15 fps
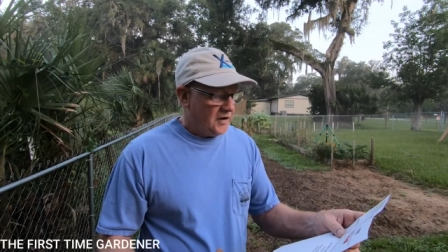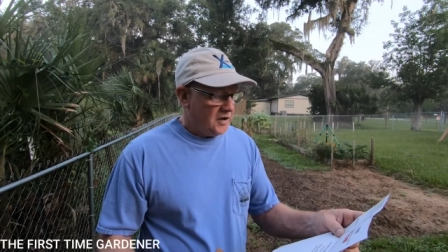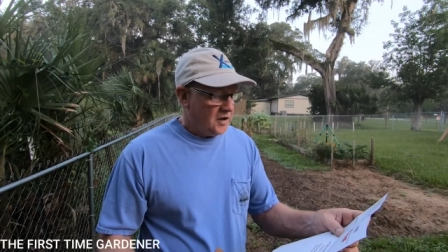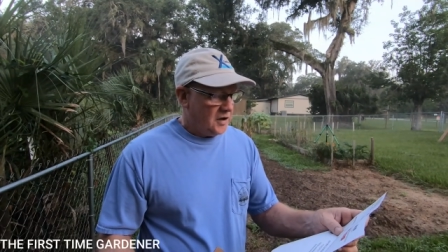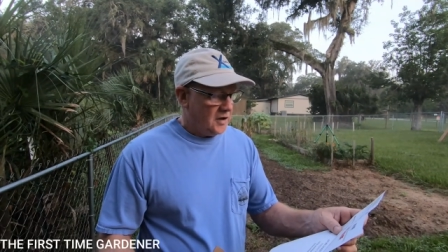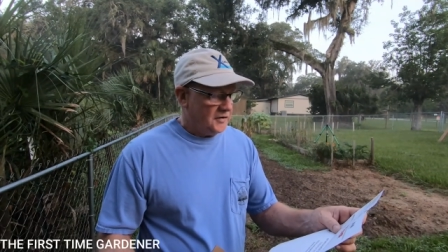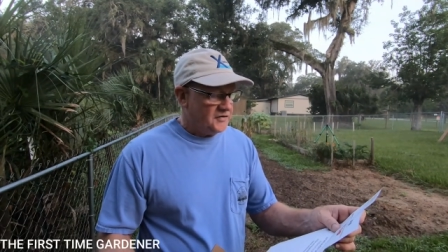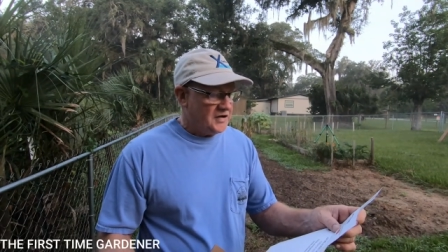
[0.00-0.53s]
the
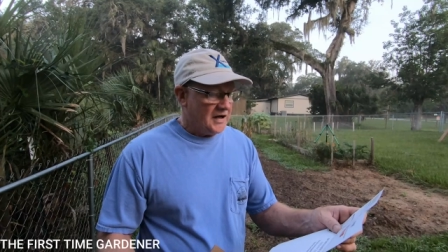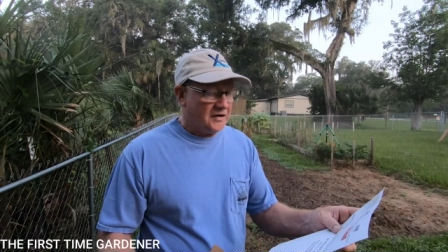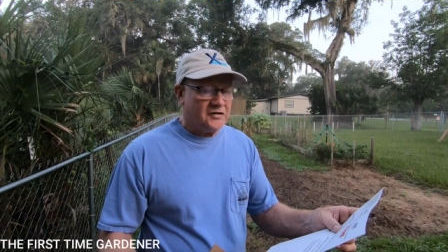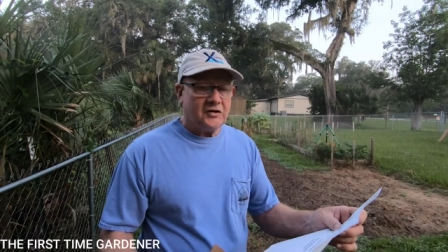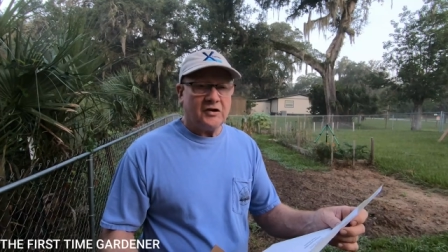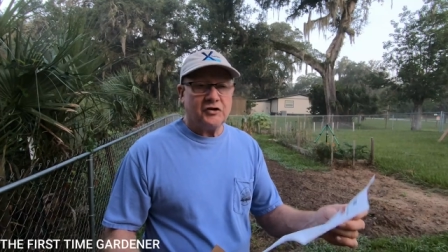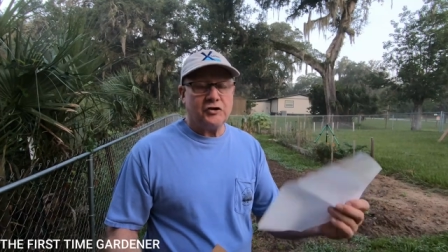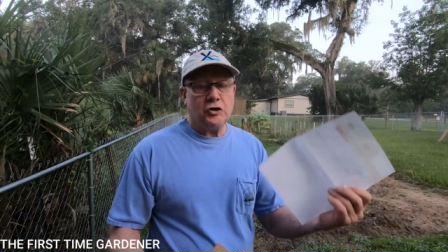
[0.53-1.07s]
uh,
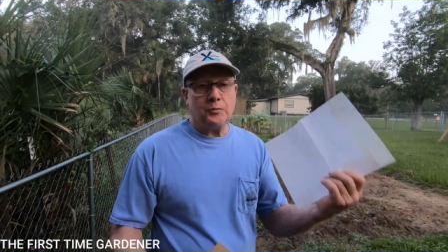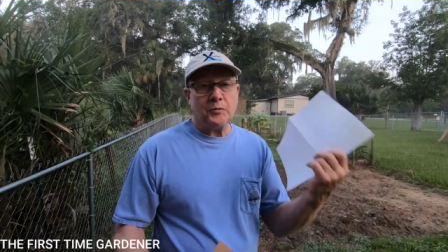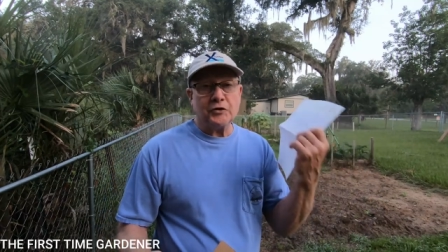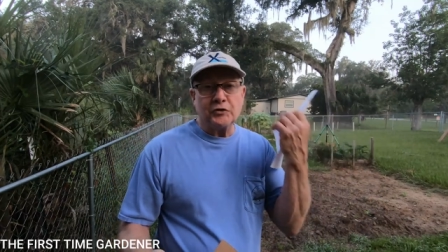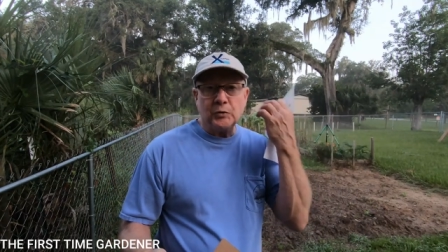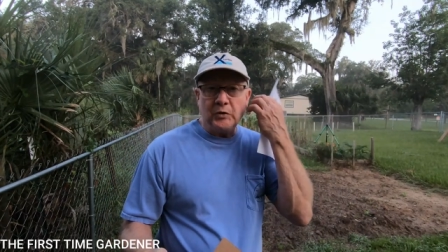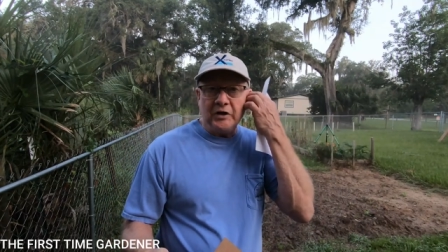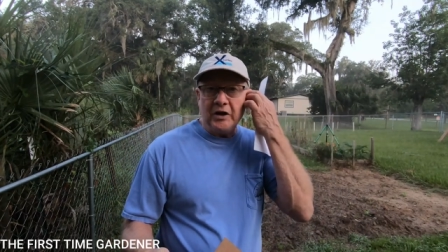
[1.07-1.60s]
Texas super
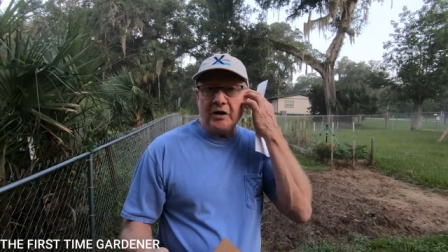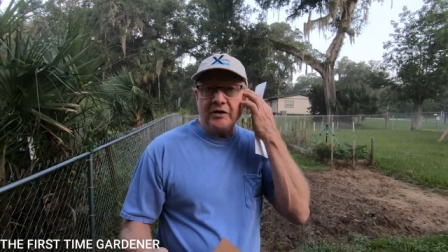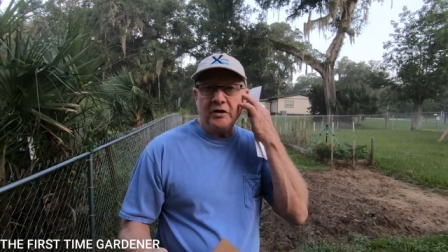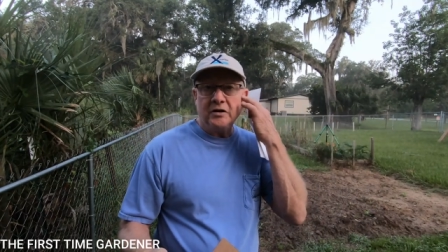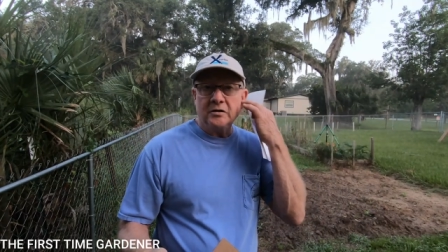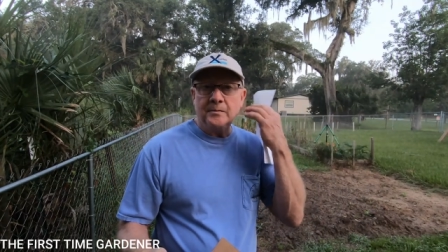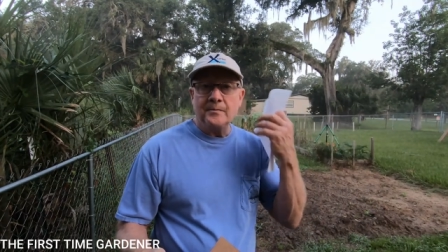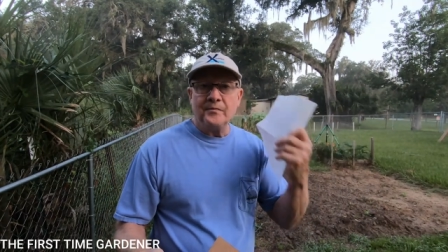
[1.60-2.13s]
sweet
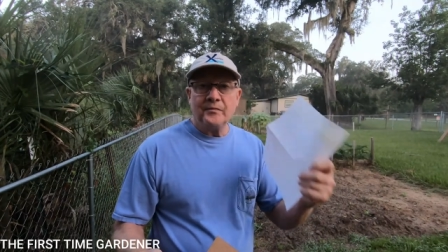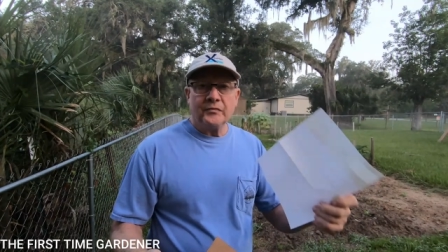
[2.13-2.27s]
onion.